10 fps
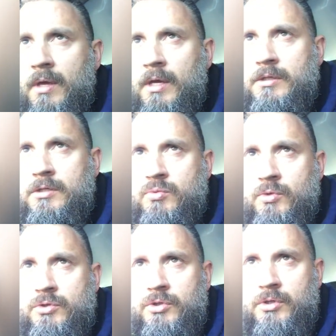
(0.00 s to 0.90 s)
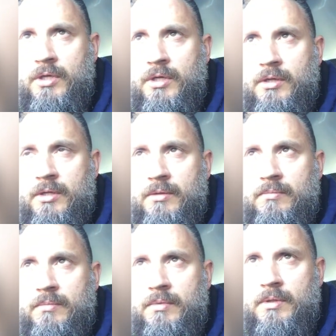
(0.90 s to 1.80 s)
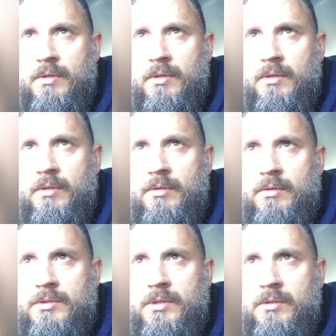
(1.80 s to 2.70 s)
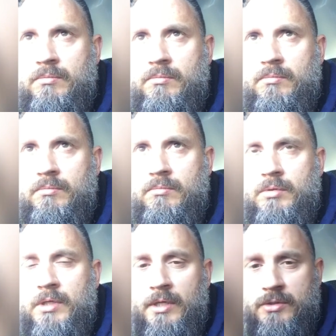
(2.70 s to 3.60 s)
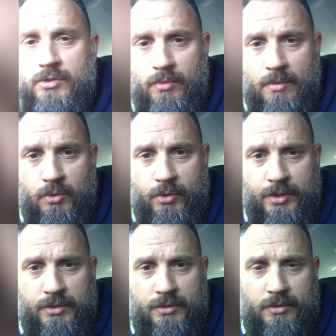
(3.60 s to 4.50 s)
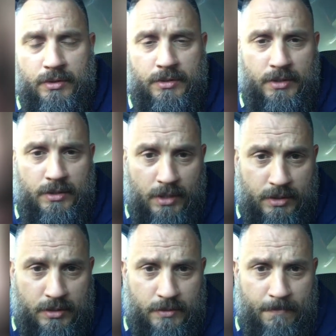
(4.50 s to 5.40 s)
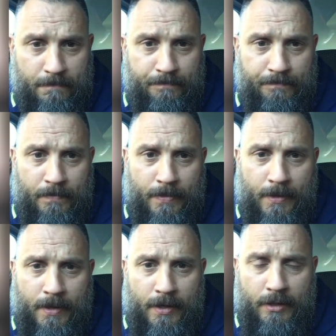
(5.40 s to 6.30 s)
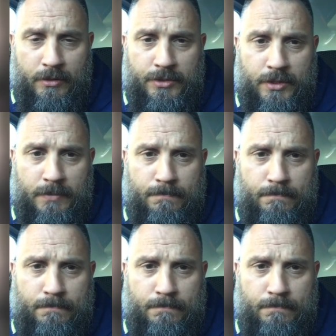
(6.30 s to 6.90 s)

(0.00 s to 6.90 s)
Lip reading: he just wants you to know that. And I said, can I ask you one more question? And he said, yes. And I said,